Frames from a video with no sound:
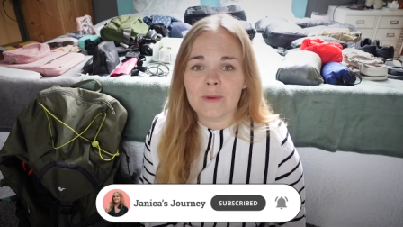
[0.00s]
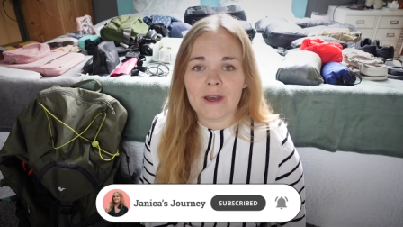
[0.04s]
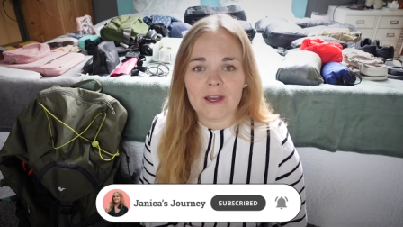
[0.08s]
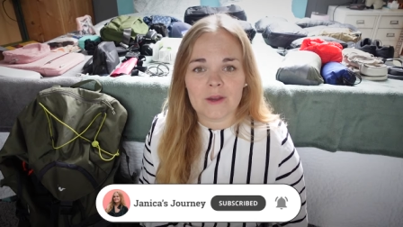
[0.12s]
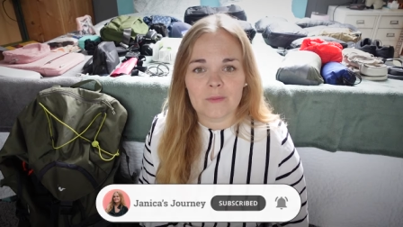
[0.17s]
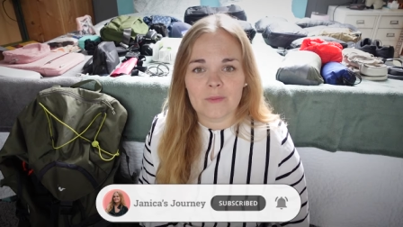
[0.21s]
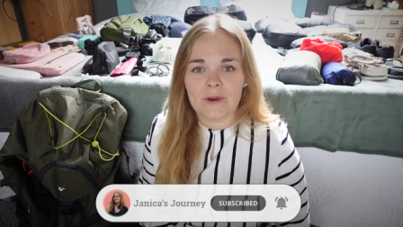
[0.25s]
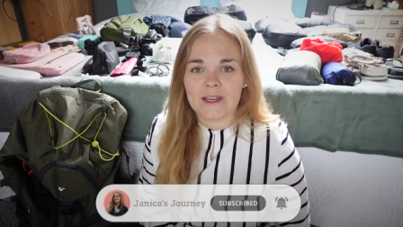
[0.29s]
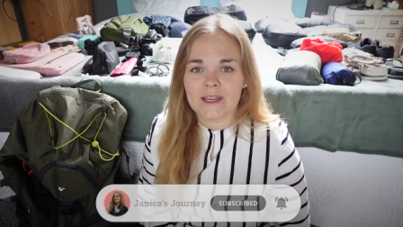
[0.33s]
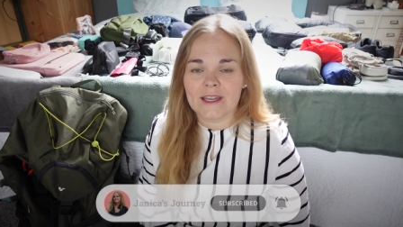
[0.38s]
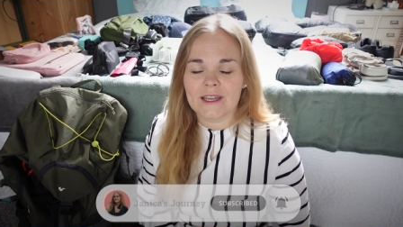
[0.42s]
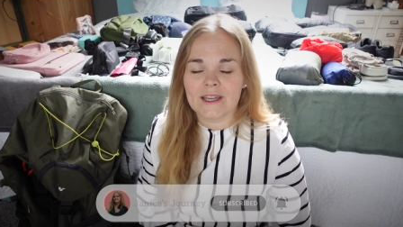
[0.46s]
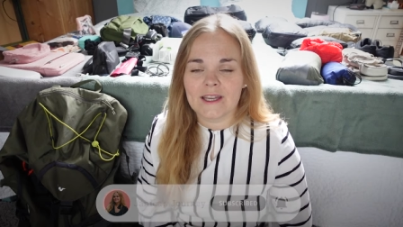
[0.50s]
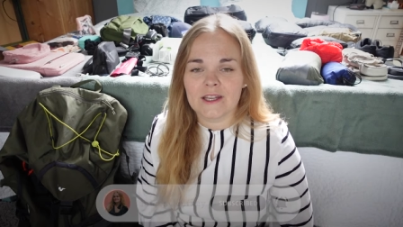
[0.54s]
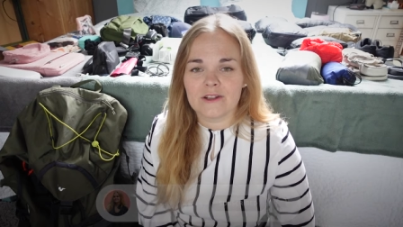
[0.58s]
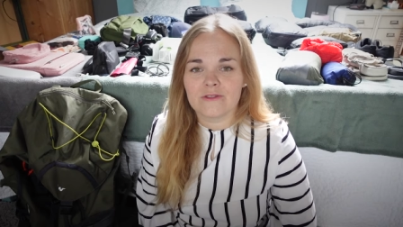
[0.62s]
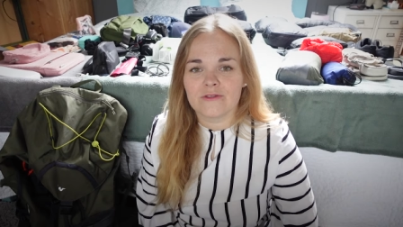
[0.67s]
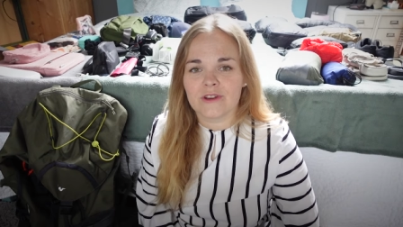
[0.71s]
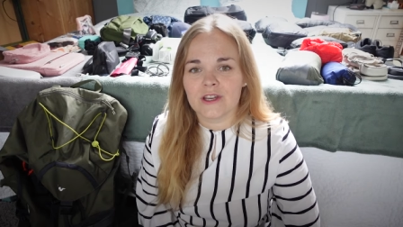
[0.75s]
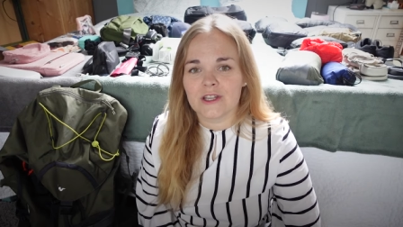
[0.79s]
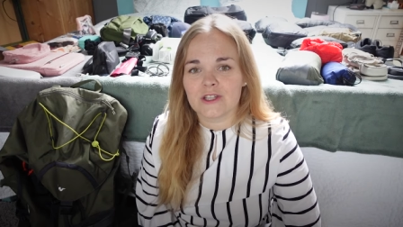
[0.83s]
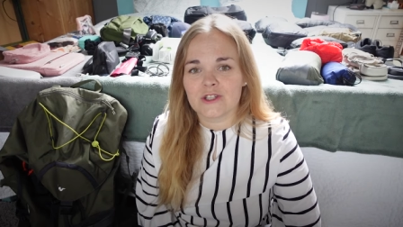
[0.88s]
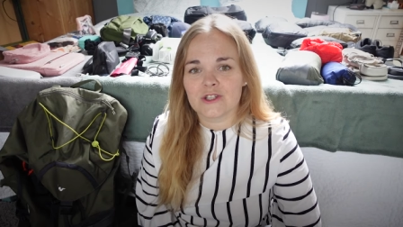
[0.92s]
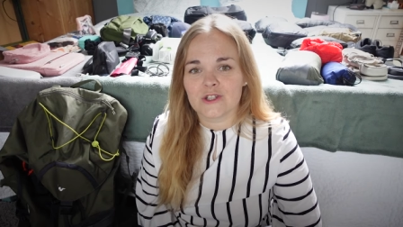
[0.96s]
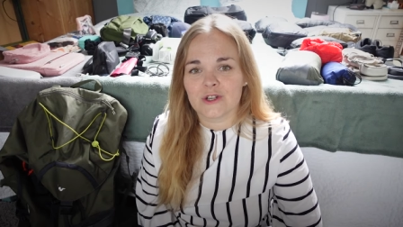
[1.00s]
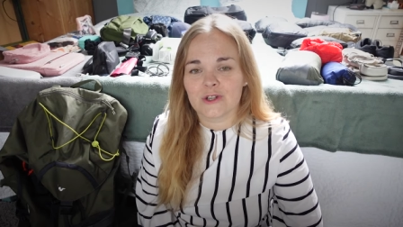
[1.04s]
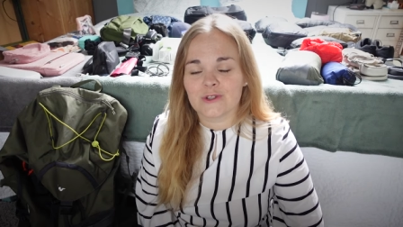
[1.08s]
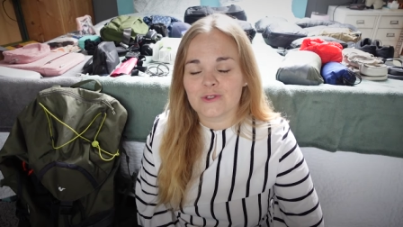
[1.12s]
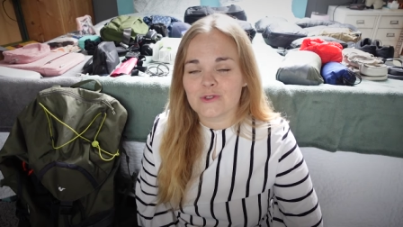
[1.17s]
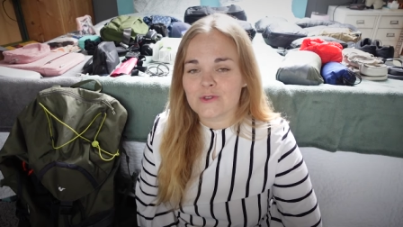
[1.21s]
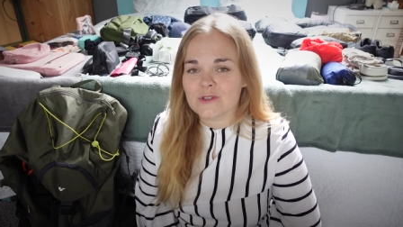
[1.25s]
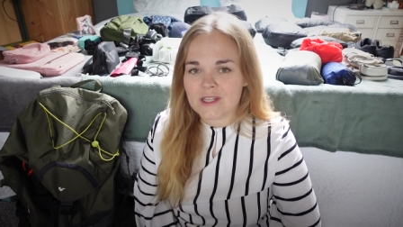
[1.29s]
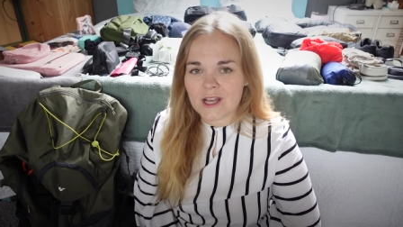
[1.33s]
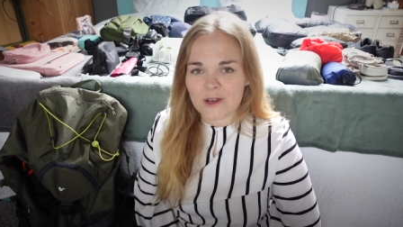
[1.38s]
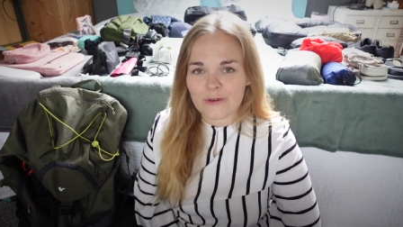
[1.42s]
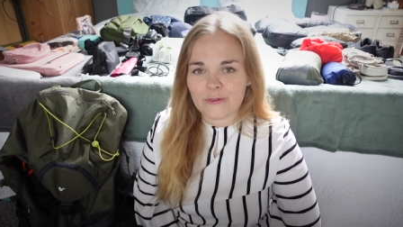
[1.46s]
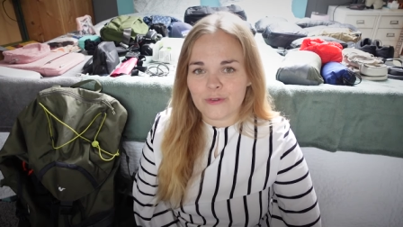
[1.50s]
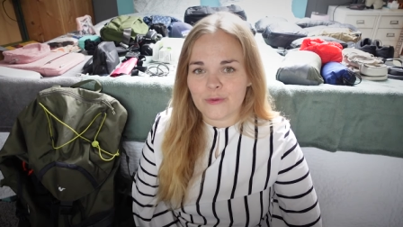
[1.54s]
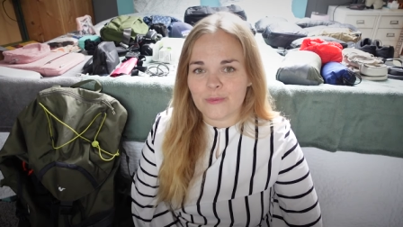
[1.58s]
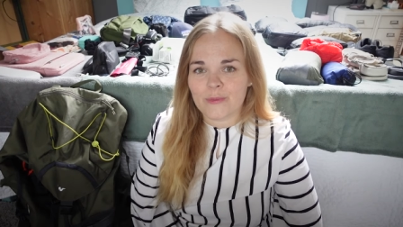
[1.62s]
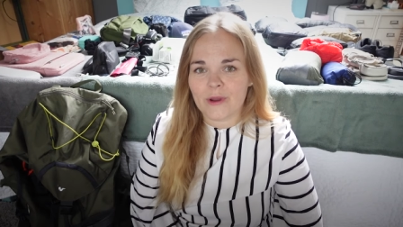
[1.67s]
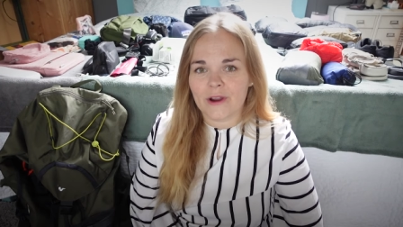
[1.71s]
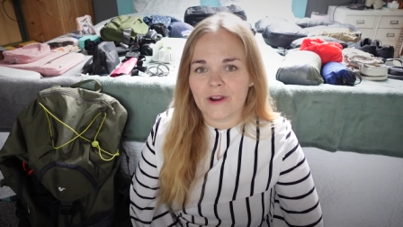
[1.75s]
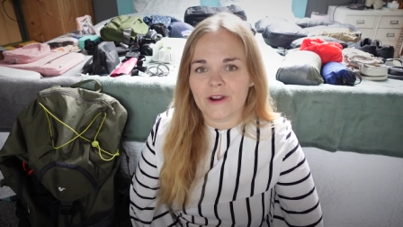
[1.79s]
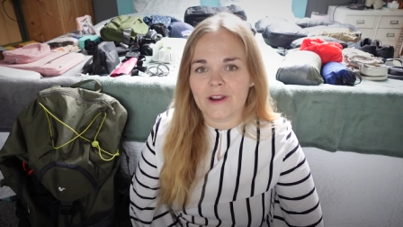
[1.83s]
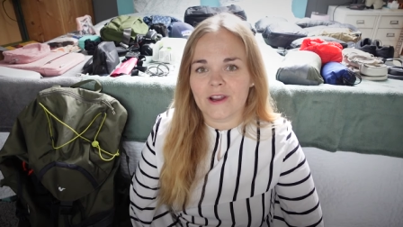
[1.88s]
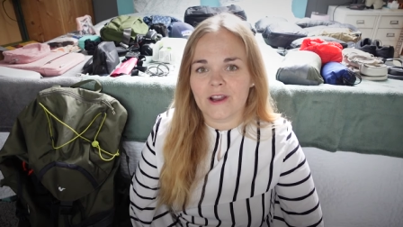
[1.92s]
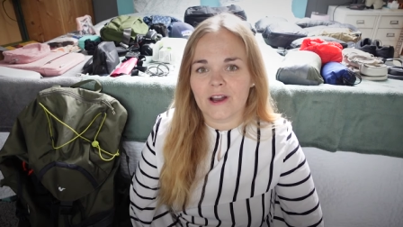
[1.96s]
backpacking adventure to South
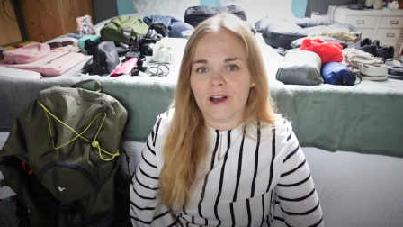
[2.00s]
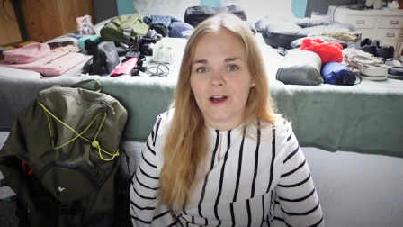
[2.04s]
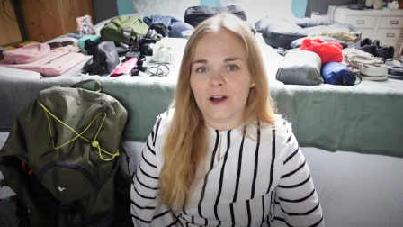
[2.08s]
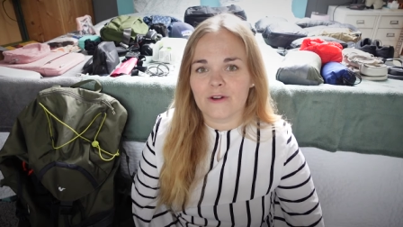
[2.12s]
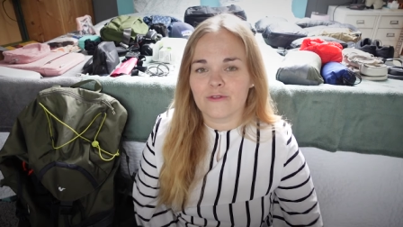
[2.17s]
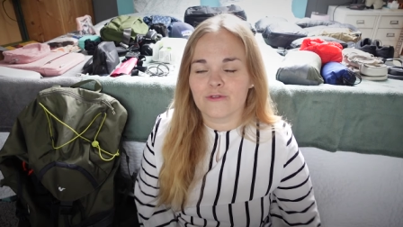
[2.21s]
America